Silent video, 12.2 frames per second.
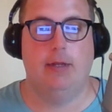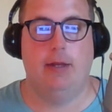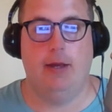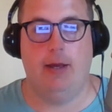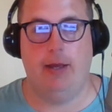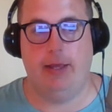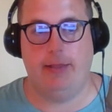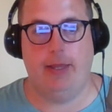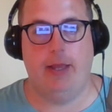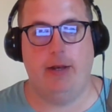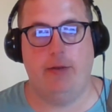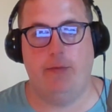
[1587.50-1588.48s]
at
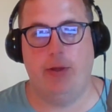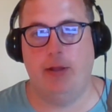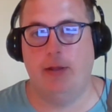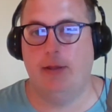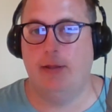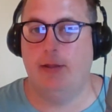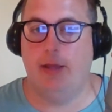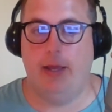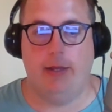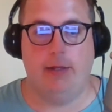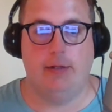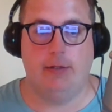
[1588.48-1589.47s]
the end of it,
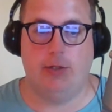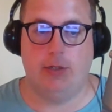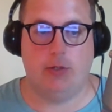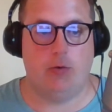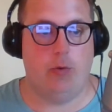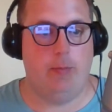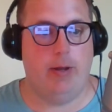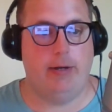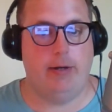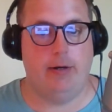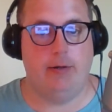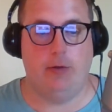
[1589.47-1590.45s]
hey, just a
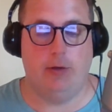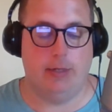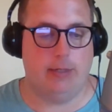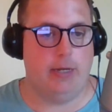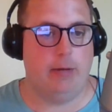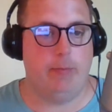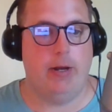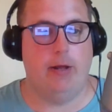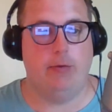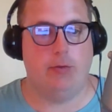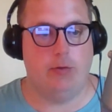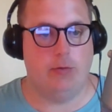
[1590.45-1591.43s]
reminder, you can segment
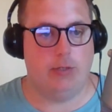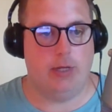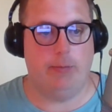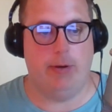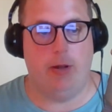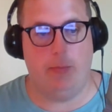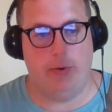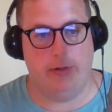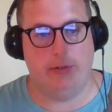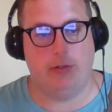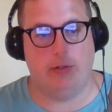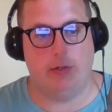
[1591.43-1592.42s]
out
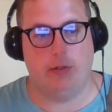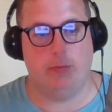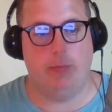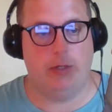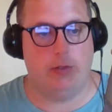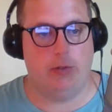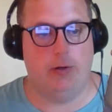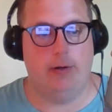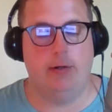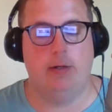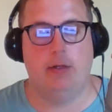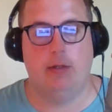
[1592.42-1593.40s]
purchasers and make
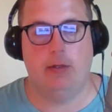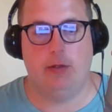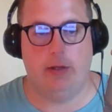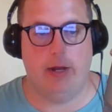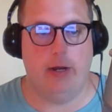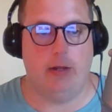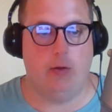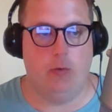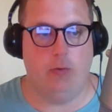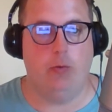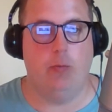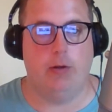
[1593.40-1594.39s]
sure you're getting
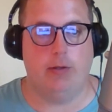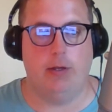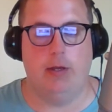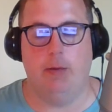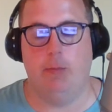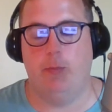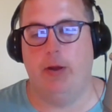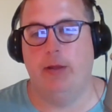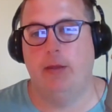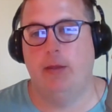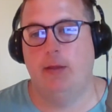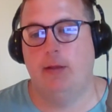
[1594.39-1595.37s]
who you want to hit. But
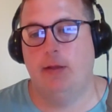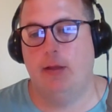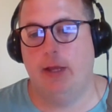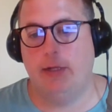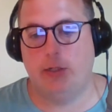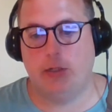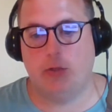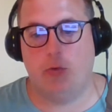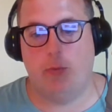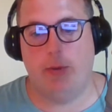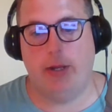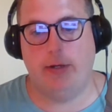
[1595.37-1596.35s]
hey, just a
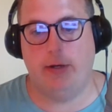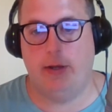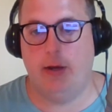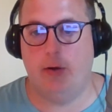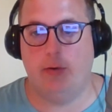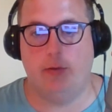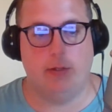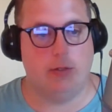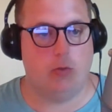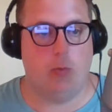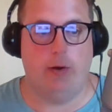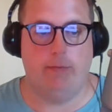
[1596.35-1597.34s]
reminder here,
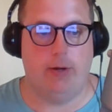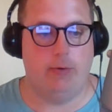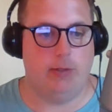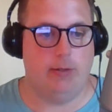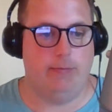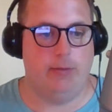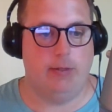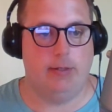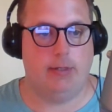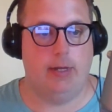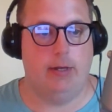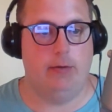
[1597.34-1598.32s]
there's 12 hours left in the
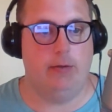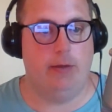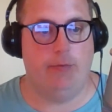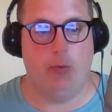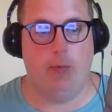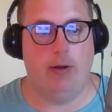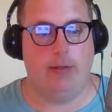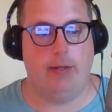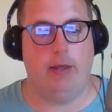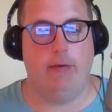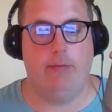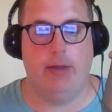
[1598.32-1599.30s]
sale. If you want to
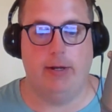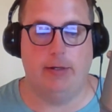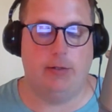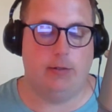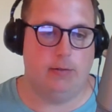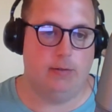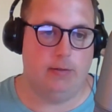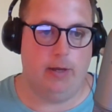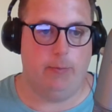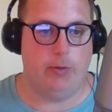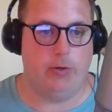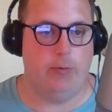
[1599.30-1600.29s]
take advantage,
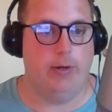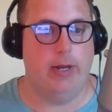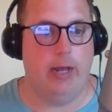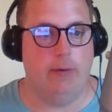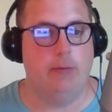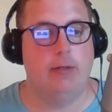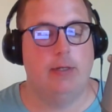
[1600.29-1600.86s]
I would do it now.